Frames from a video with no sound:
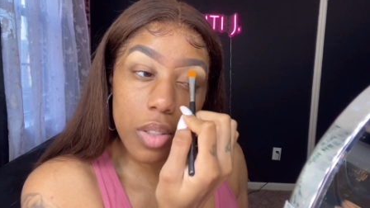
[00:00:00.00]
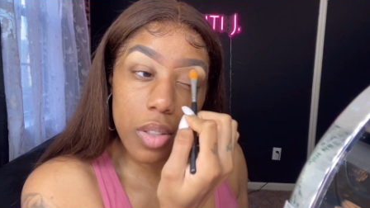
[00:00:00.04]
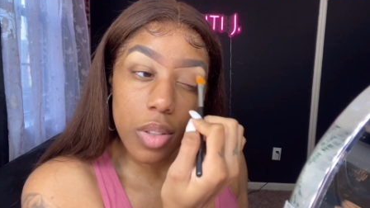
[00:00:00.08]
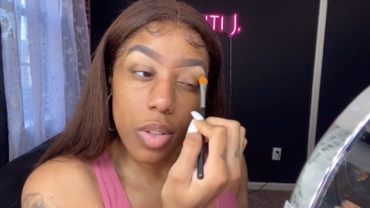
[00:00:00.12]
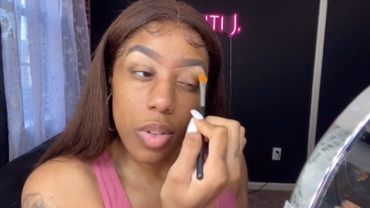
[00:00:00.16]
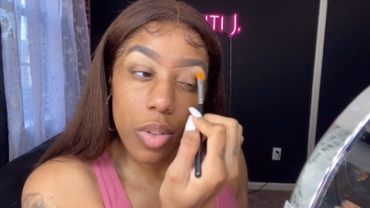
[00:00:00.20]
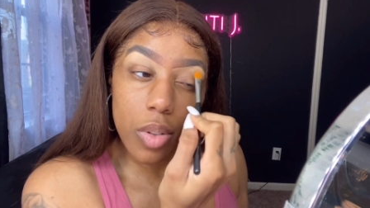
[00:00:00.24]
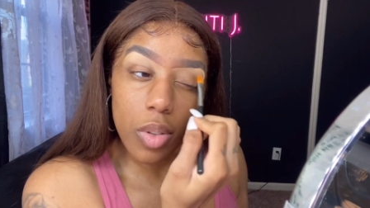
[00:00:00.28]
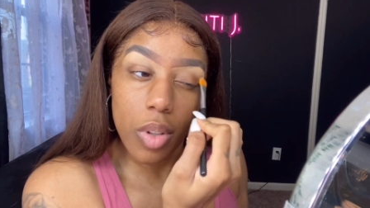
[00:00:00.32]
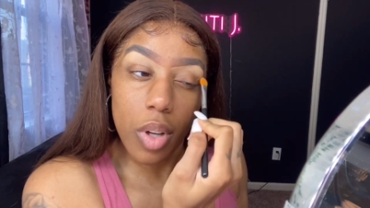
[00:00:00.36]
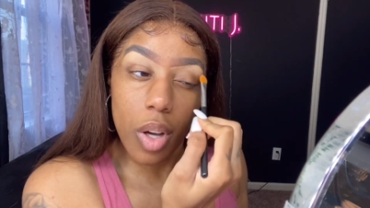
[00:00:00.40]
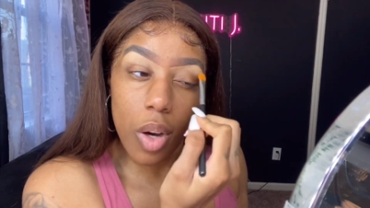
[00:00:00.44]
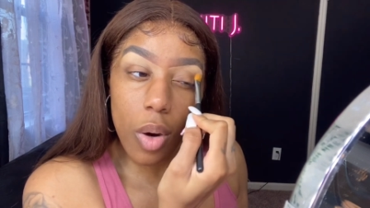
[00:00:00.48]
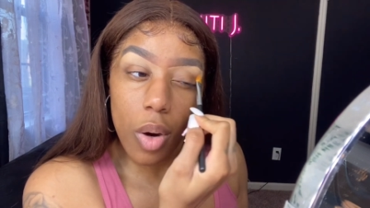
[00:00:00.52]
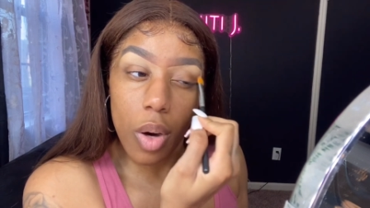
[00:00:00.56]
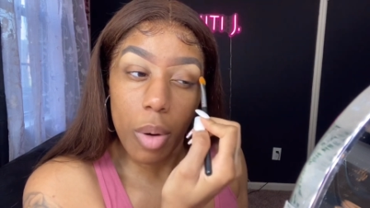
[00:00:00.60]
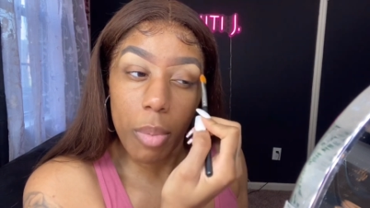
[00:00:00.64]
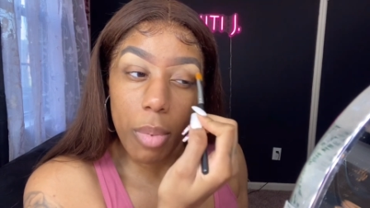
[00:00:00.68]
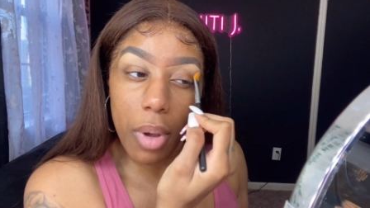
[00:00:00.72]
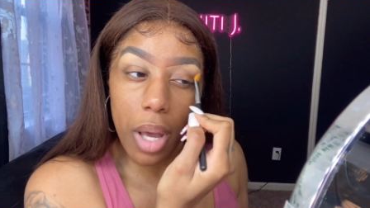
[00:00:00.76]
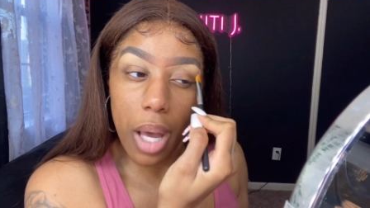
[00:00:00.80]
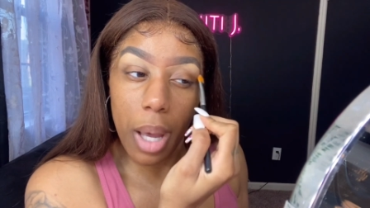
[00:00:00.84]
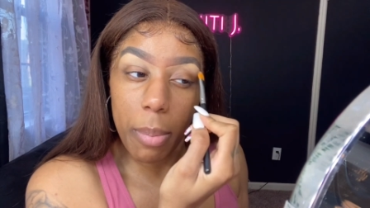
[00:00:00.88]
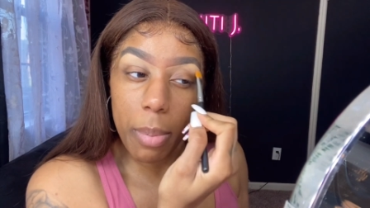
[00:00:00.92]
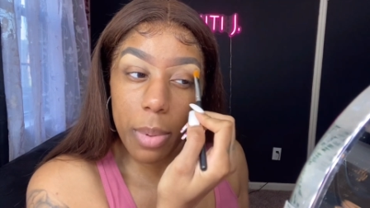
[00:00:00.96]
You know, I'm
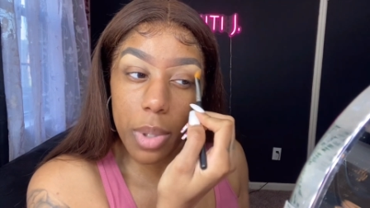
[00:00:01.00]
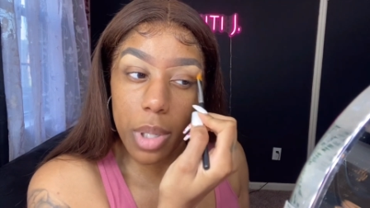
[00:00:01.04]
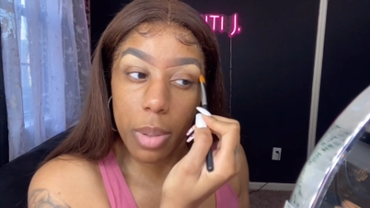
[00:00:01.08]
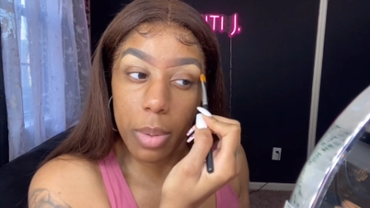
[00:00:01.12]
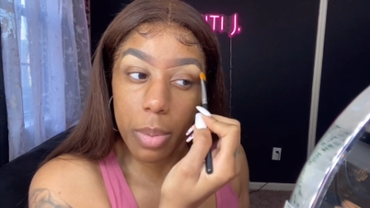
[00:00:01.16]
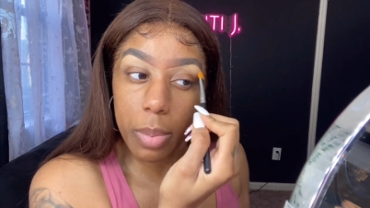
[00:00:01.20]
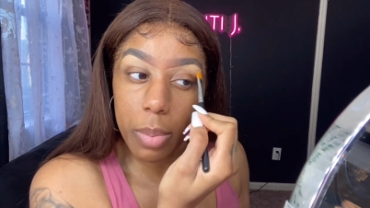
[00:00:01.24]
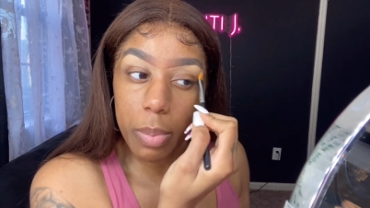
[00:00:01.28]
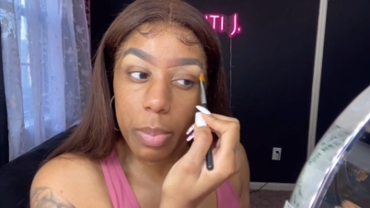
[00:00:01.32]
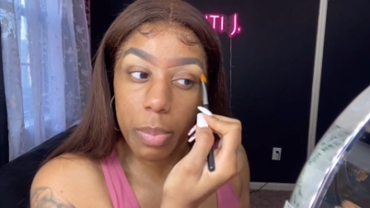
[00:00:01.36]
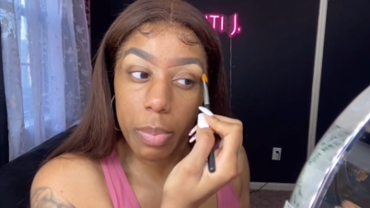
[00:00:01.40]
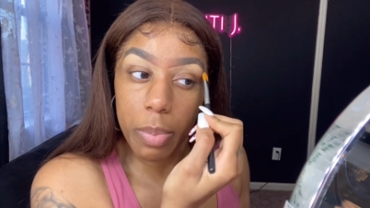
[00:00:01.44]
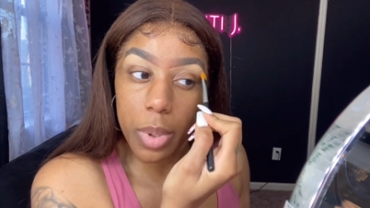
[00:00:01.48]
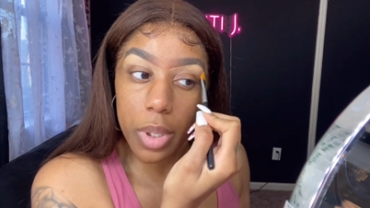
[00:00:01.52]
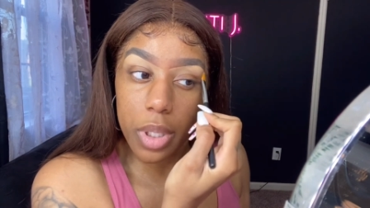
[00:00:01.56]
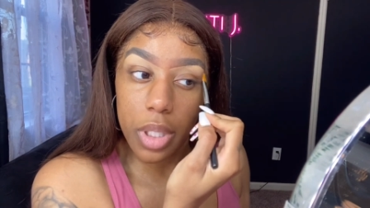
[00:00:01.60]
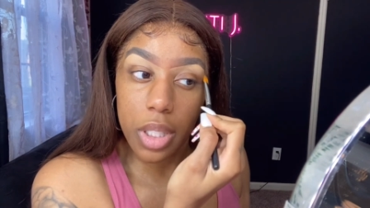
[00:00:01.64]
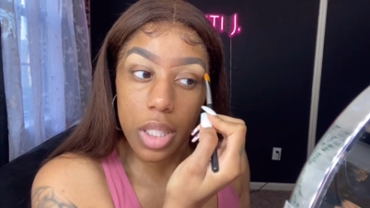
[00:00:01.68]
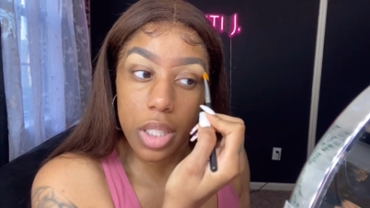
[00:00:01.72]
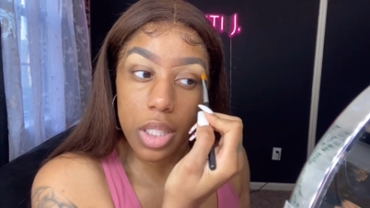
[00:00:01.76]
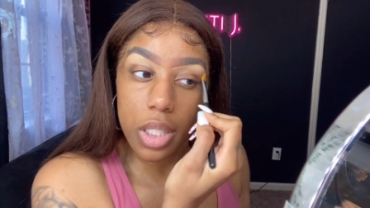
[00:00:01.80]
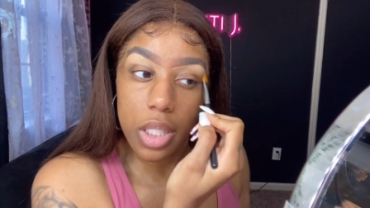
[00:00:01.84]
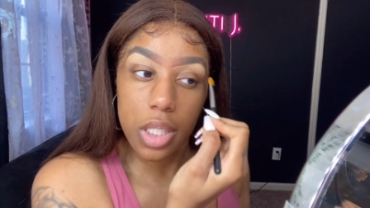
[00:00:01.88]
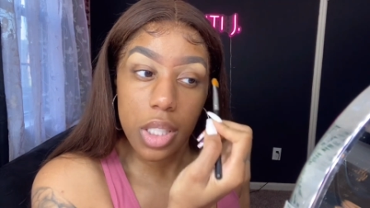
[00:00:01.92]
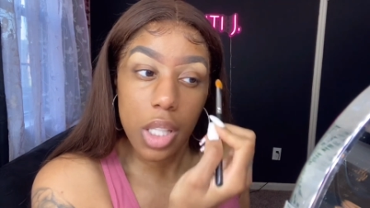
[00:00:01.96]
happy to put
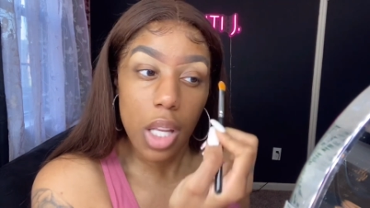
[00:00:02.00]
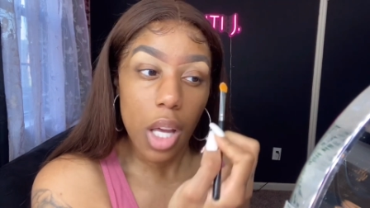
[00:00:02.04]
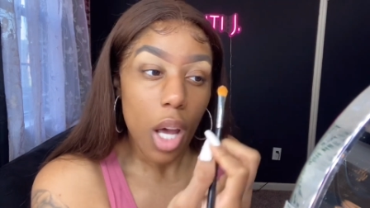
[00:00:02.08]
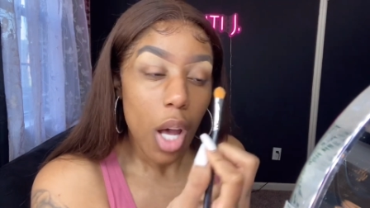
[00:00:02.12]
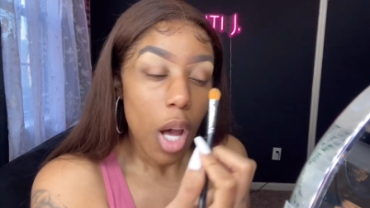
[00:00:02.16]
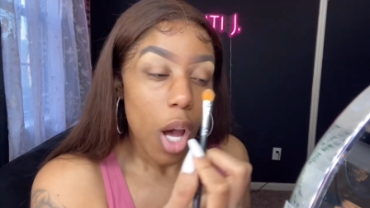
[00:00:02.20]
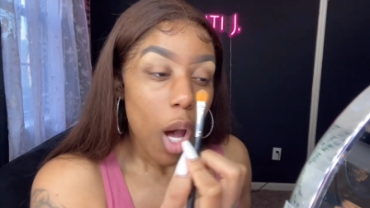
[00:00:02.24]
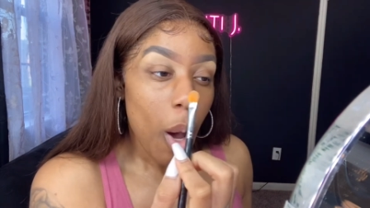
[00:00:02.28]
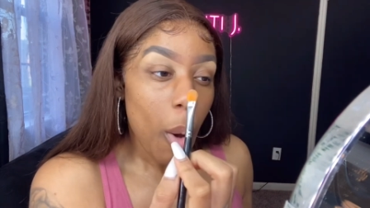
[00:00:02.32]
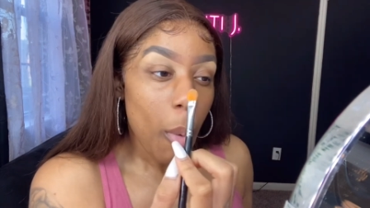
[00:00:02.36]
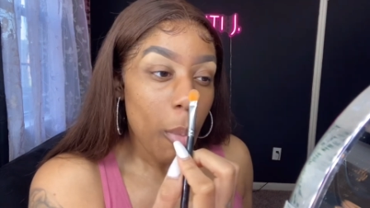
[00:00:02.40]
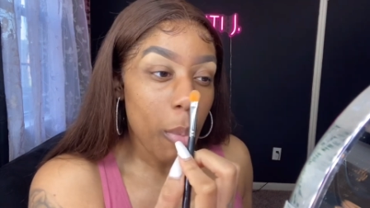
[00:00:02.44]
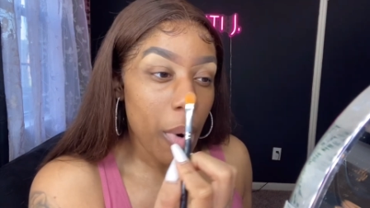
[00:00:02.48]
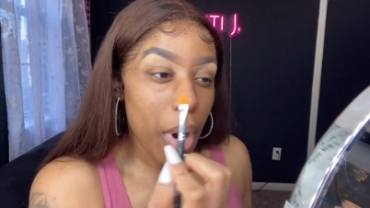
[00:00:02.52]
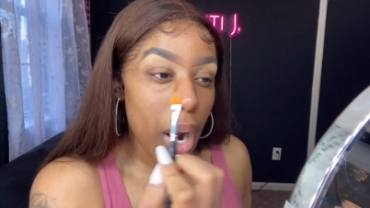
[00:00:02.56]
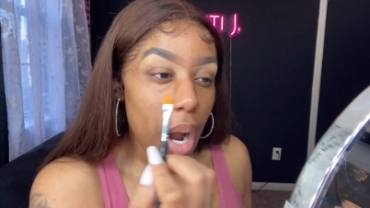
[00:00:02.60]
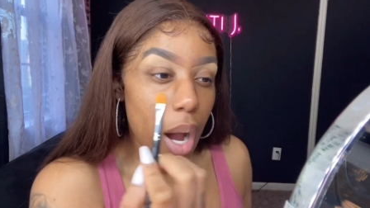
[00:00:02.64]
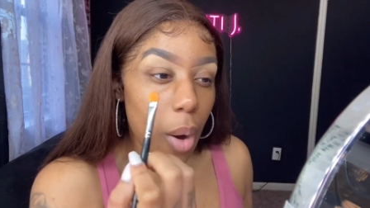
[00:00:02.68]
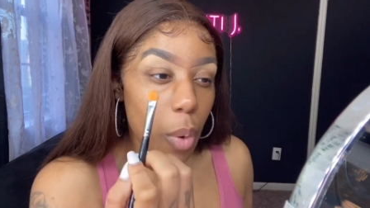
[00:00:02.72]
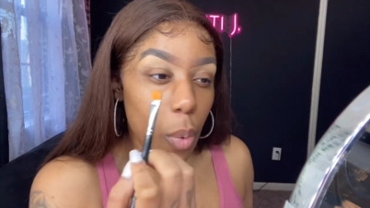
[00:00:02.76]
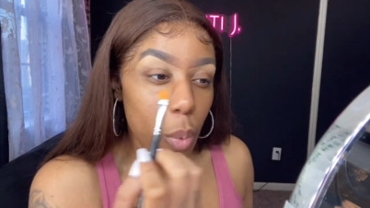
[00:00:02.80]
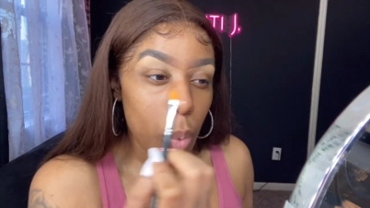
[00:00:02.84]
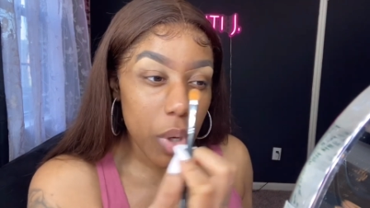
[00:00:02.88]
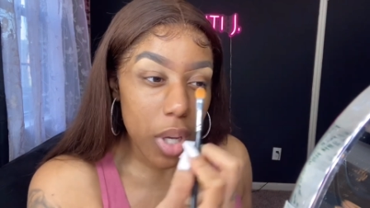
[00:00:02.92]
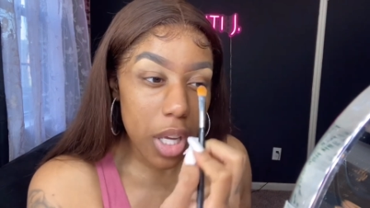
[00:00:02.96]
this
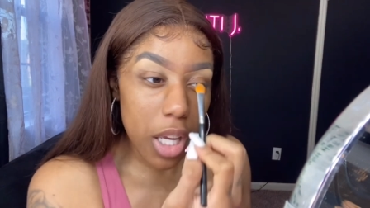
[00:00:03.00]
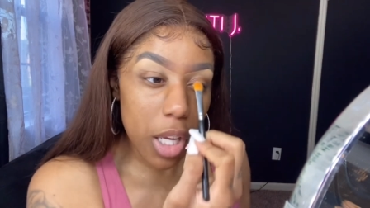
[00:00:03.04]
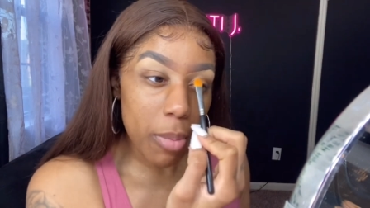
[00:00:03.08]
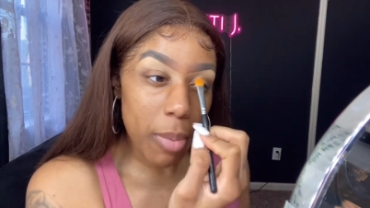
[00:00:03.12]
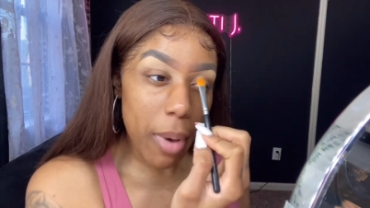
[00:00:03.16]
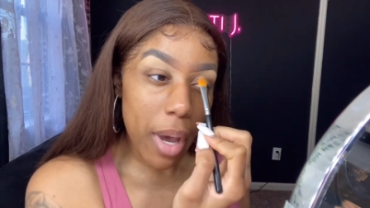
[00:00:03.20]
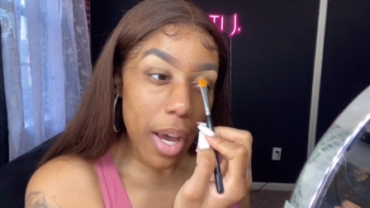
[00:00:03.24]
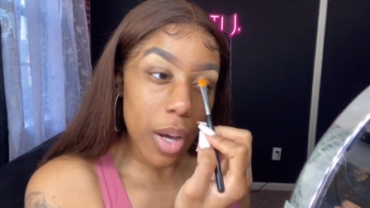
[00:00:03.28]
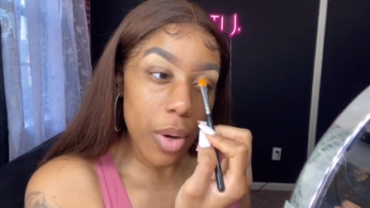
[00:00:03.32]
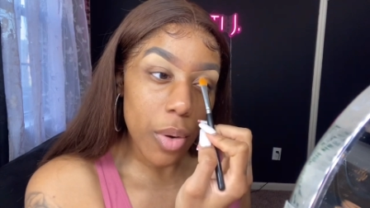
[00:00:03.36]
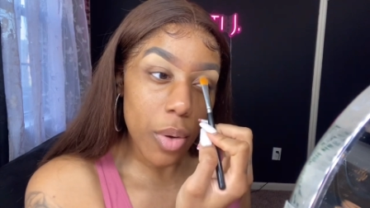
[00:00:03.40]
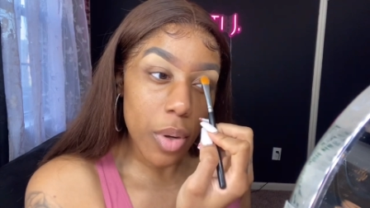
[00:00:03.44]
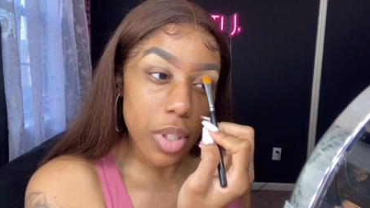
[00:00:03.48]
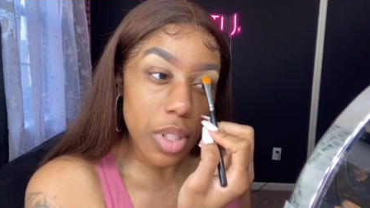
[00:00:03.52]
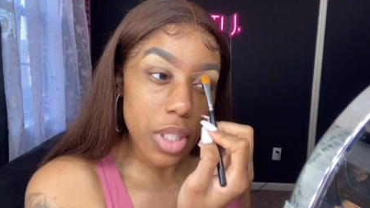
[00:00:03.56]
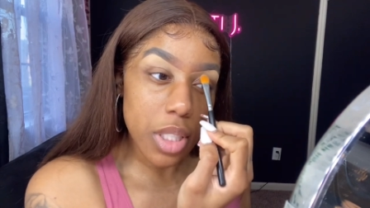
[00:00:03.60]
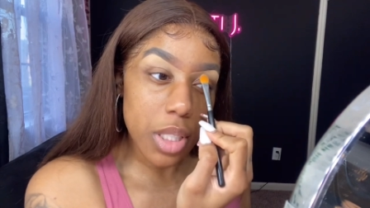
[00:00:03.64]
brown wig back on.